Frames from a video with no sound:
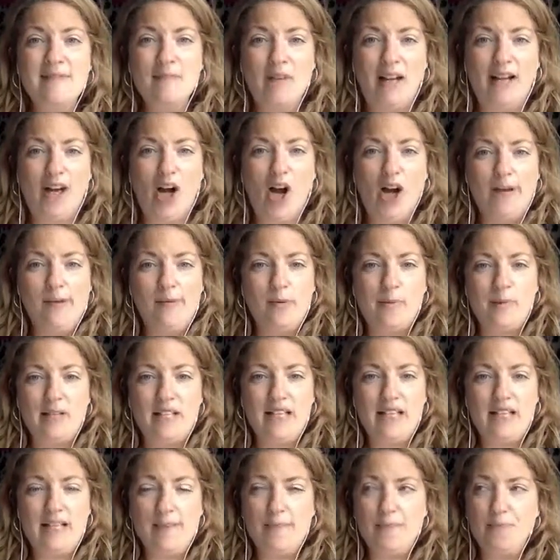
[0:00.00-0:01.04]
Like I will
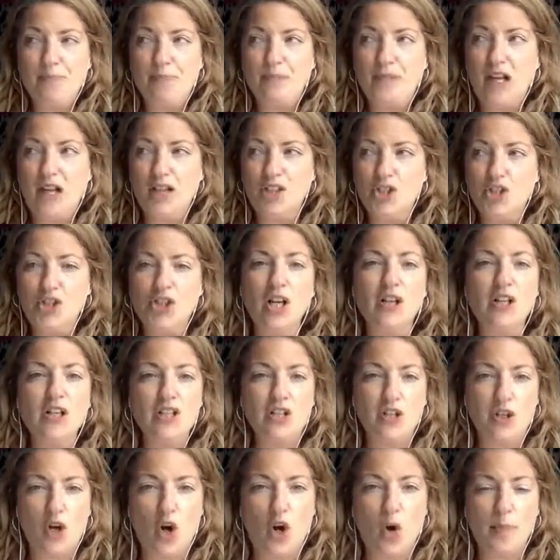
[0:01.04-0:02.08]
be
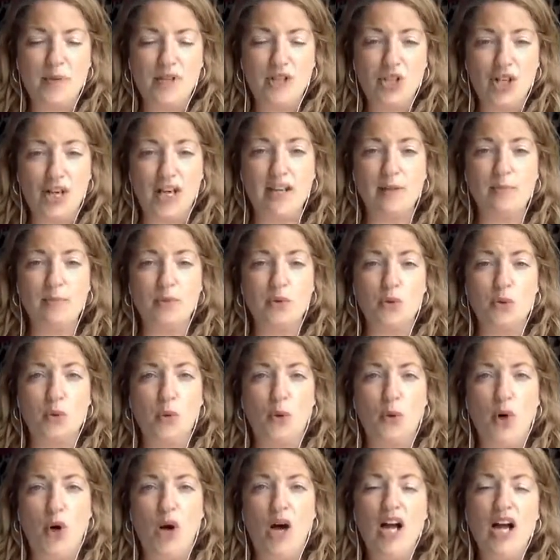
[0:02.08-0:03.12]
shunned and I'll be shamed,
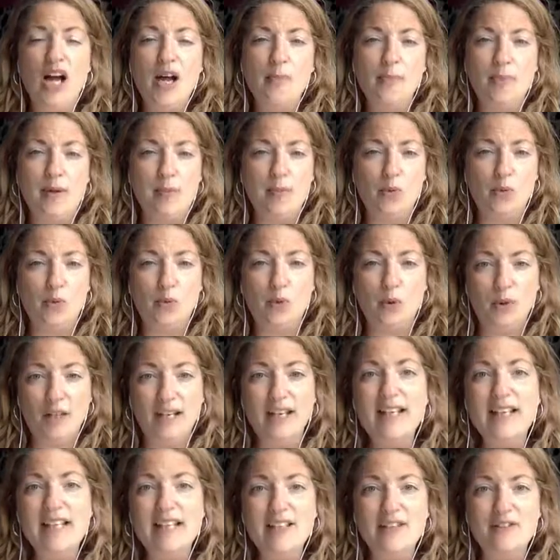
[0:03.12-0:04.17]
or people will
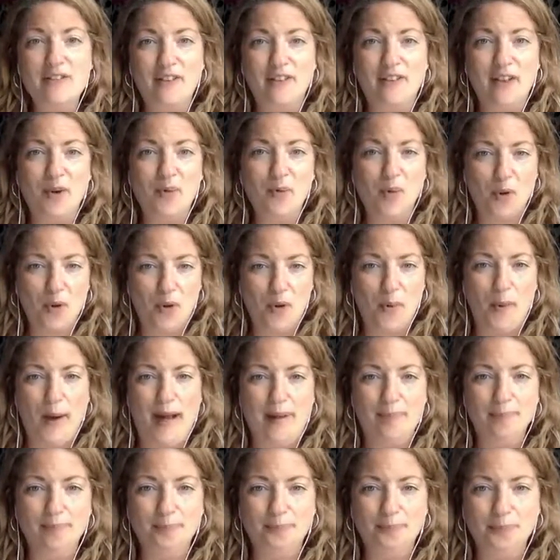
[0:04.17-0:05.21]
leave and they'll walk
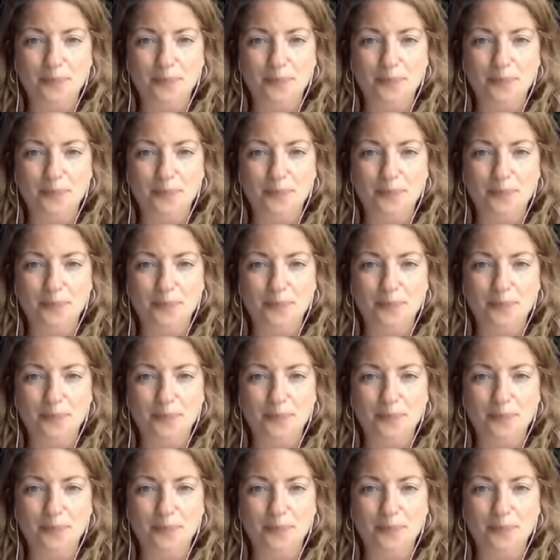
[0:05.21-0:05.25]
away.